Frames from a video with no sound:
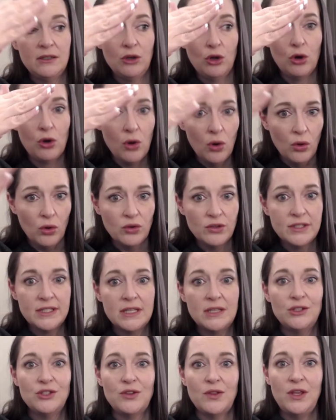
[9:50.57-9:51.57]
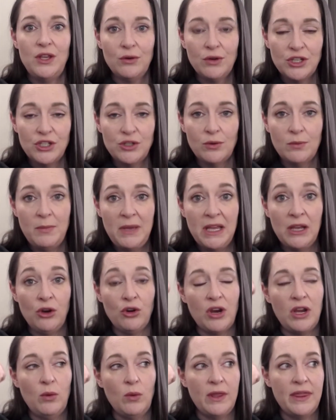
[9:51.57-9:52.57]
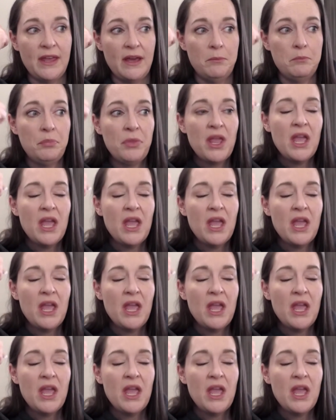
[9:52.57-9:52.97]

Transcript: goals so that you can do a meet and greet with them.